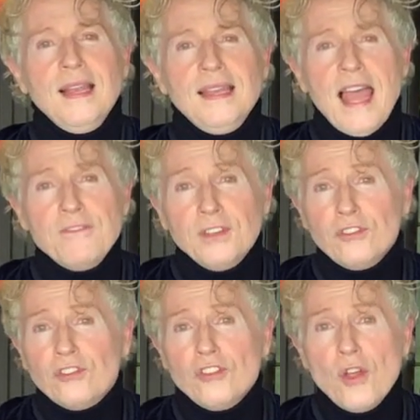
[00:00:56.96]
Life is
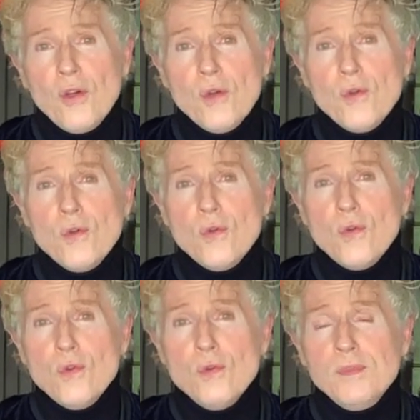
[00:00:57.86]
so
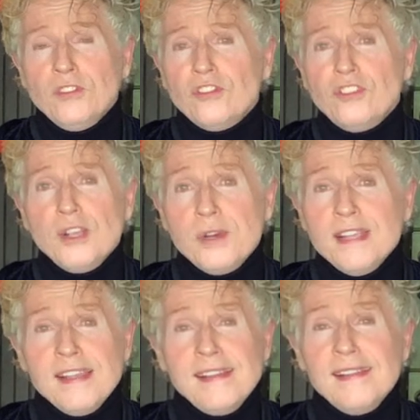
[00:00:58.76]

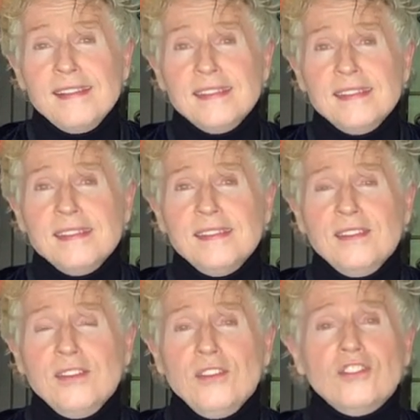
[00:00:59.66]

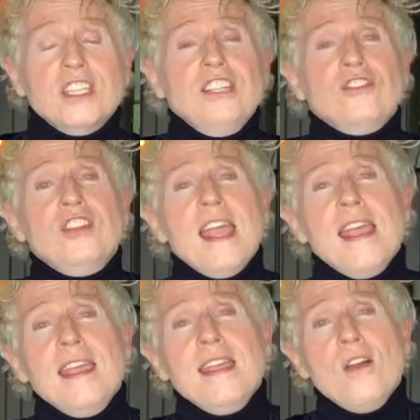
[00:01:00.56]
mysterious, each
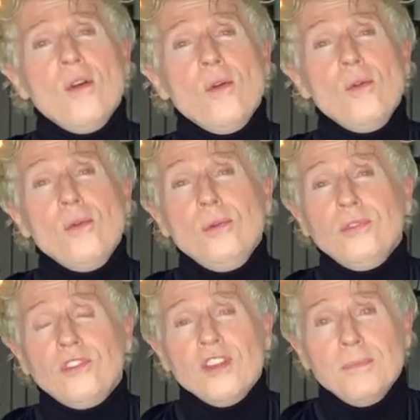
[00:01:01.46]
day
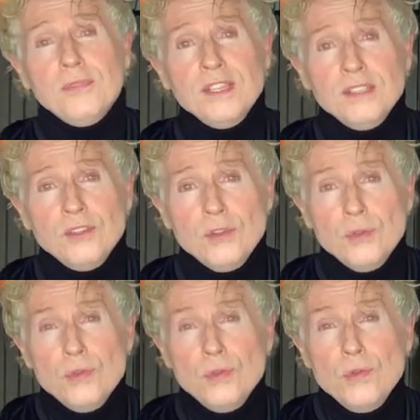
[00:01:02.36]
holds something
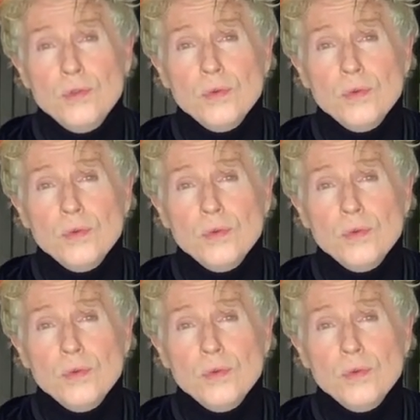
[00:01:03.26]
new.